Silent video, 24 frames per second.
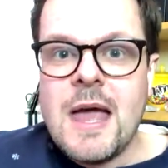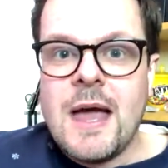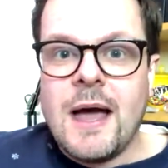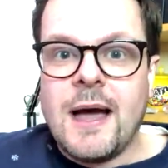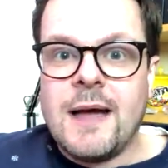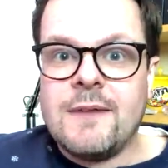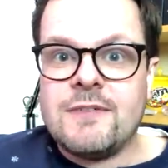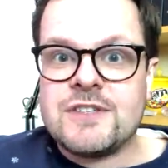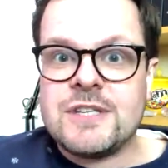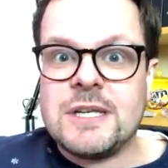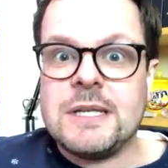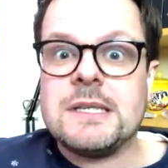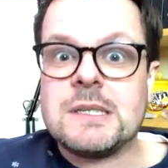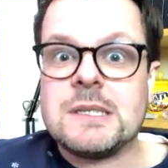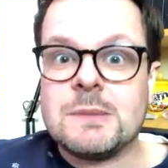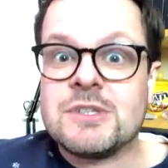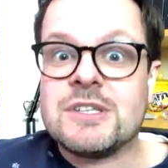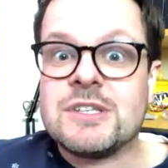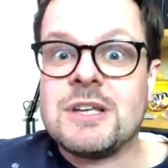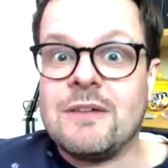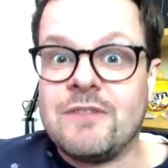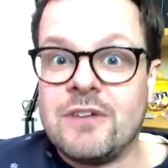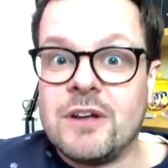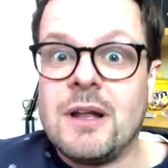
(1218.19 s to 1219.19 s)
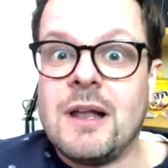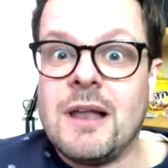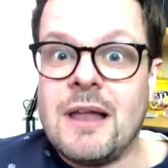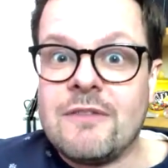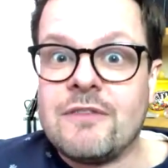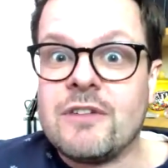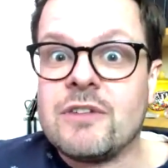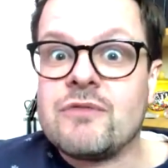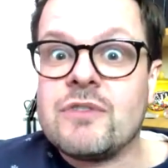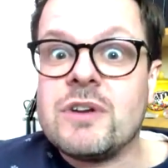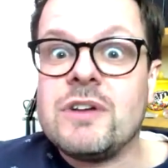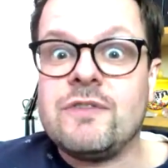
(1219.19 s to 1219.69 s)
I've seen some
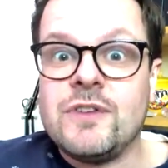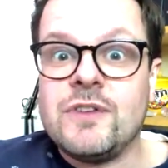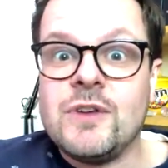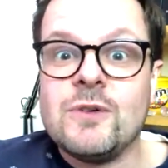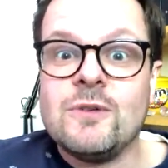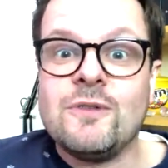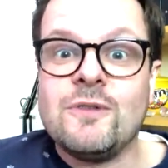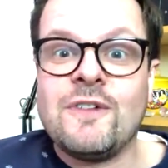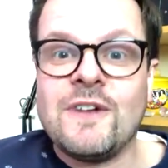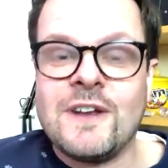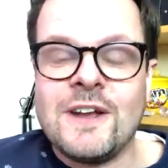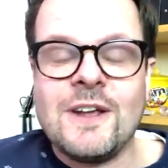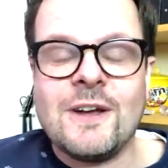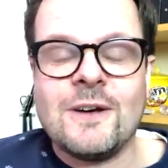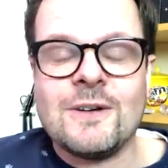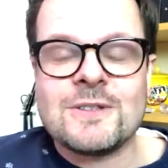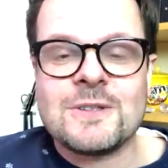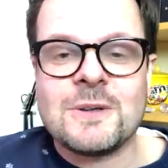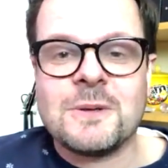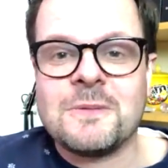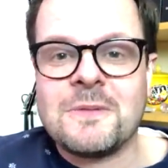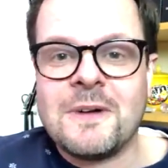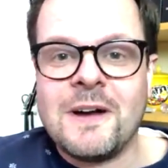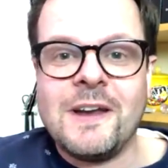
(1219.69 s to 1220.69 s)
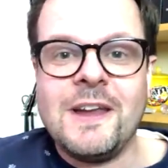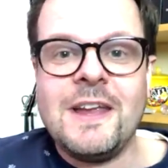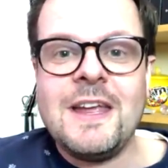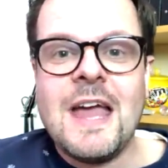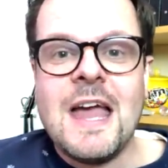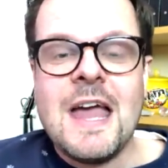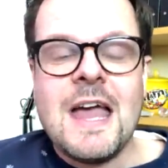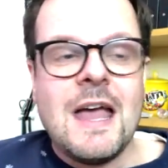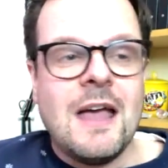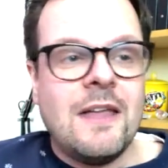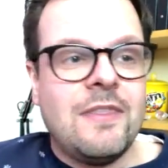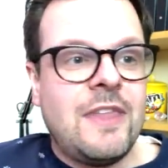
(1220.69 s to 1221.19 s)
7-Eleven review videos already.
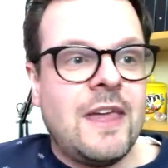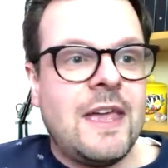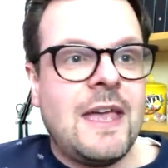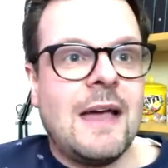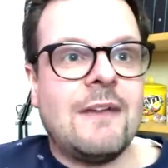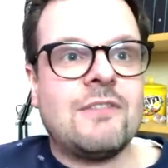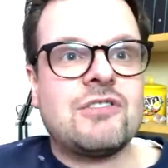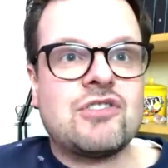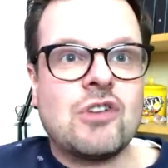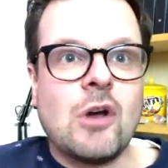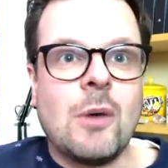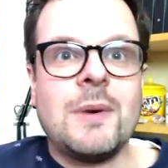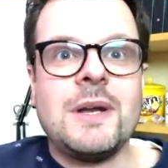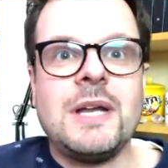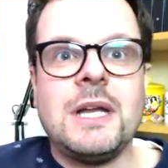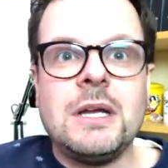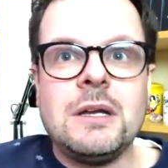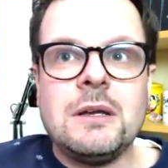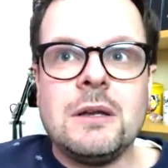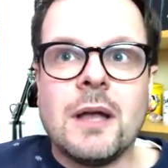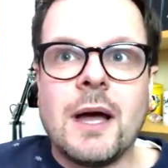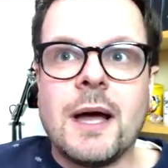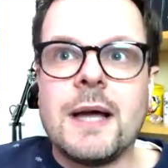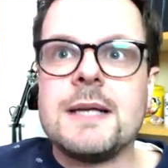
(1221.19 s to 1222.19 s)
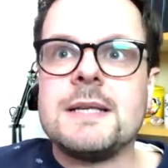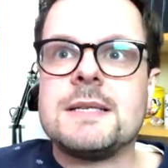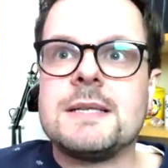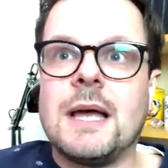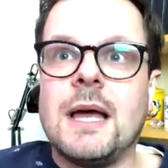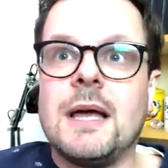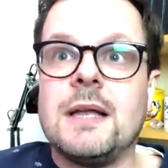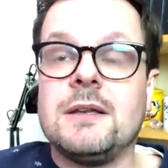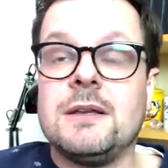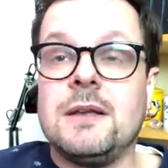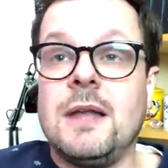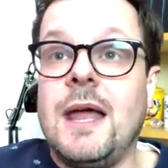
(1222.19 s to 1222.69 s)
They have so many nice
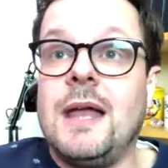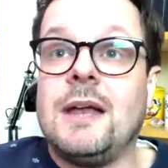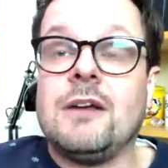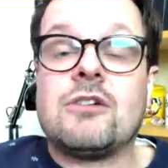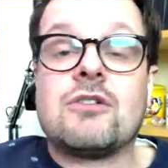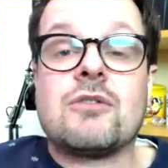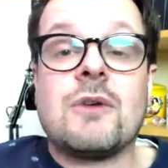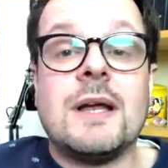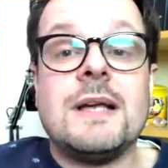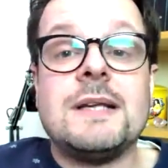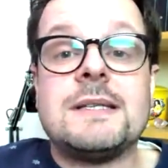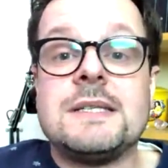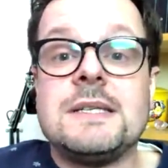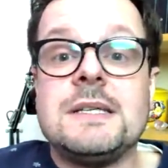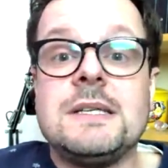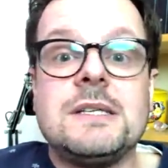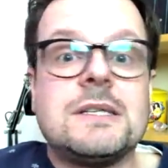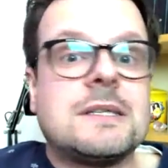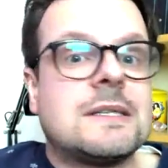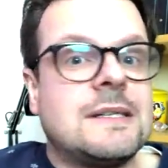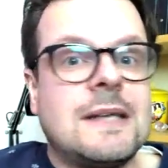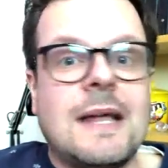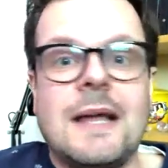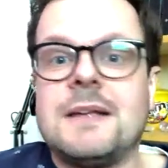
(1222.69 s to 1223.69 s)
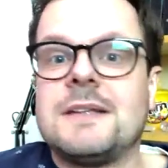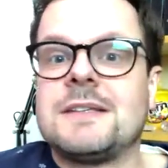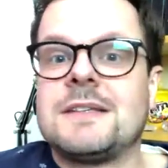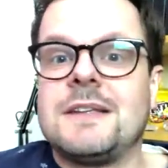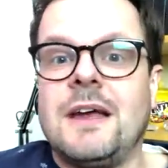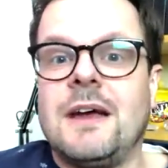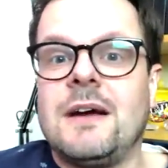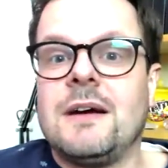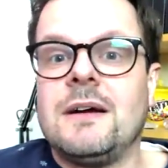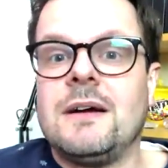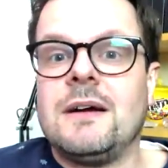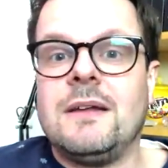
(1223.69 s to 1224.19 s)
and crazy snacks
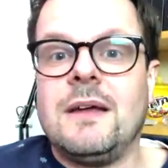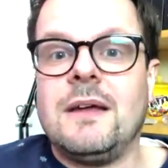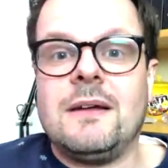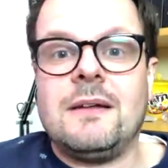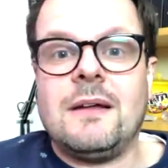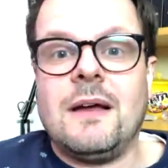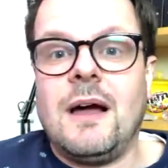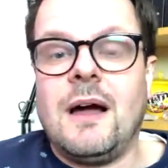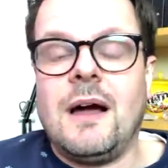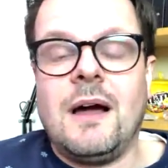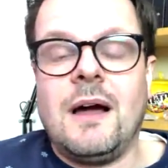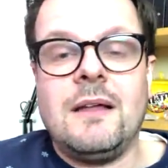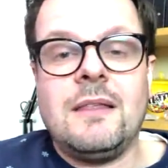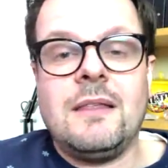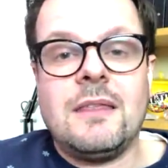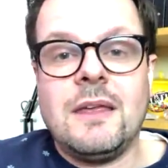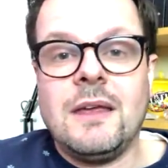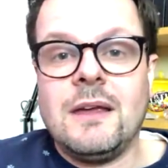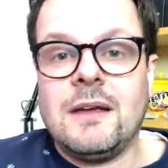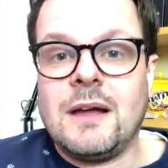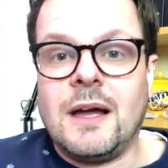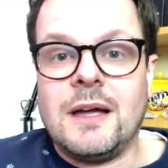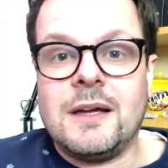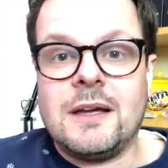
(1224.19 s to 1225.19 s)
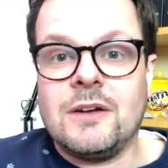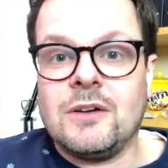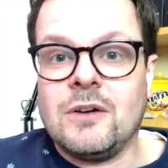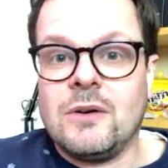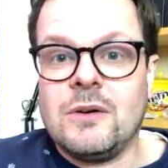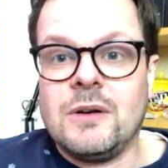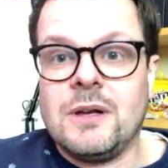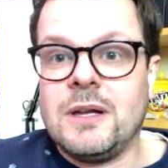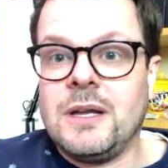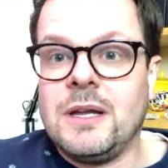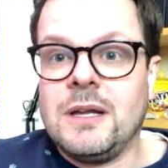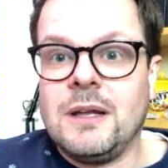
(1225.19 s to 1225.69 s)
there that I think I can
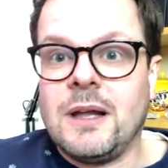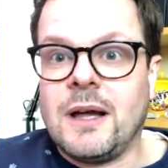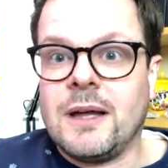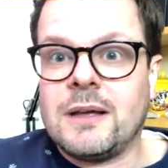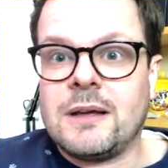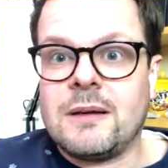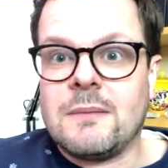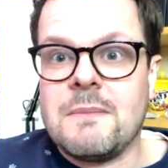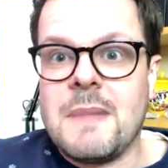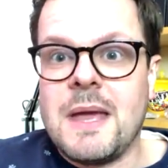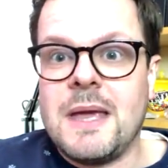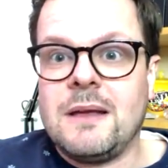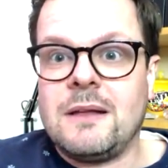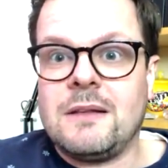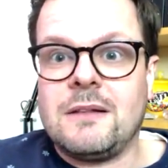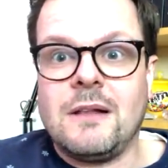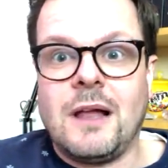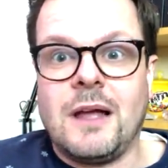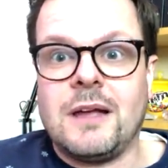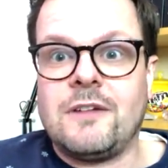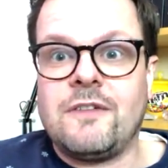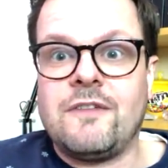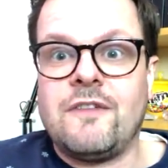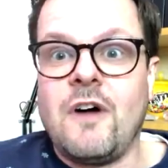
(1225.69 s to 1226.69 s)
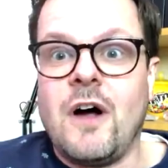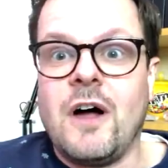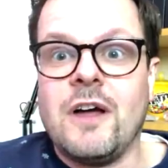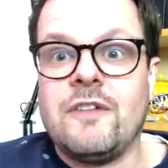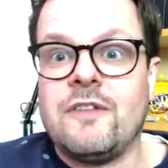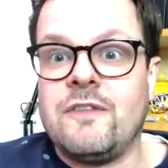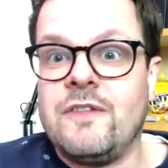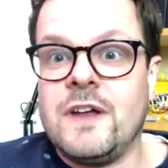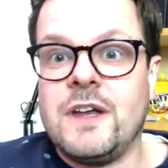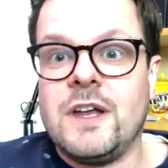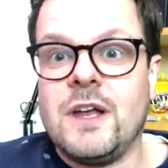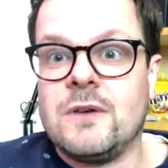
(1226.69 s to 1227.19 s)
only like make like
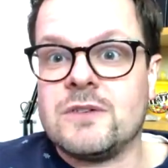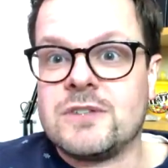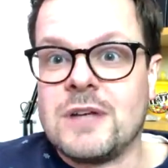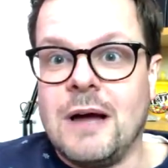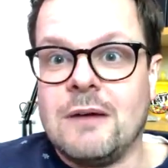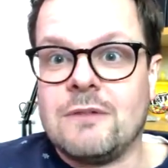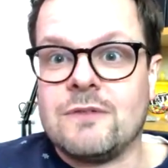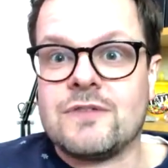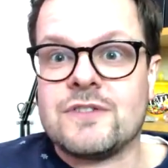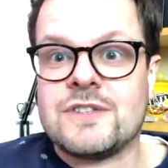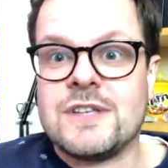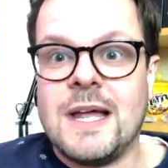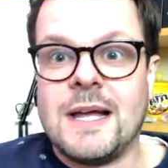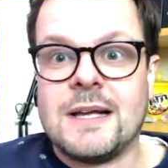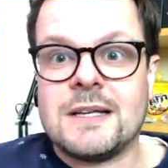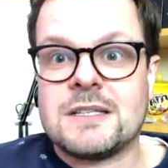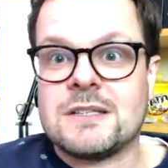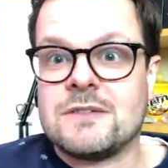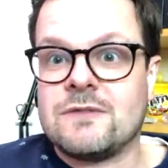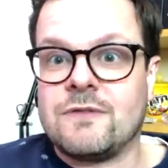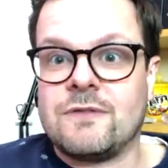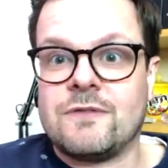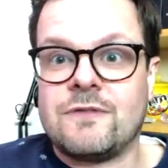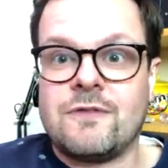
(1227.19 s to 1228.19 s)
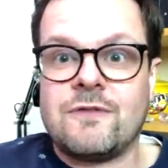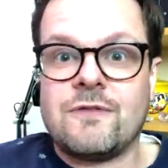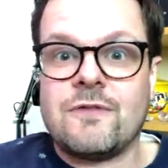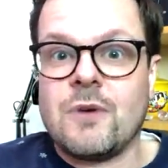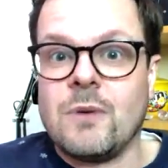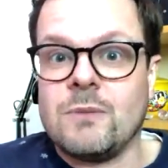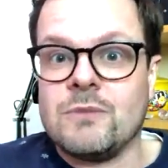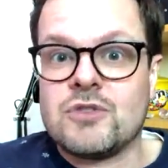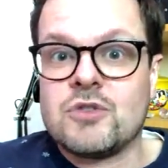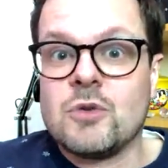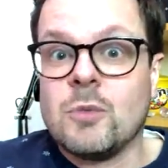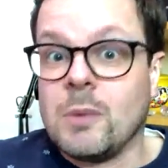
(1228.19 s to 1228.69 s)
5 videos out of snacks
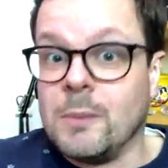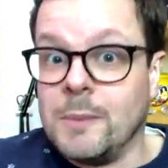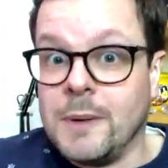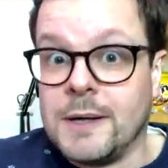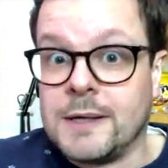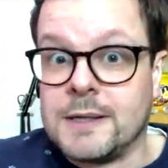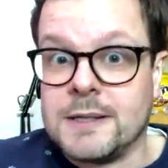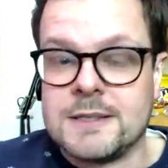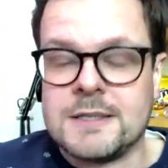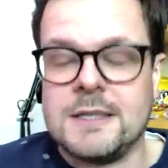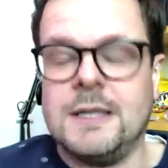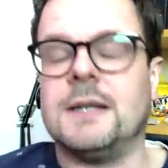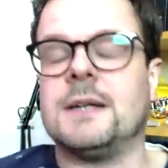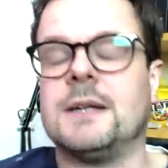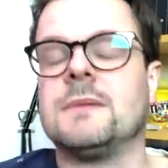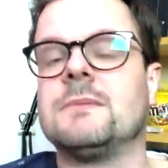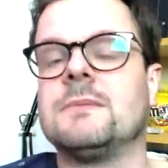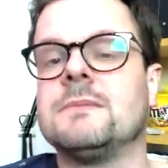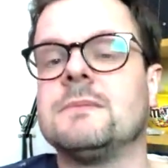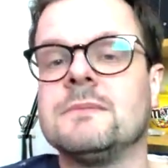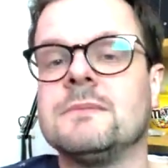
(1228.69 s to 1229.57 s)
from supermarkets there.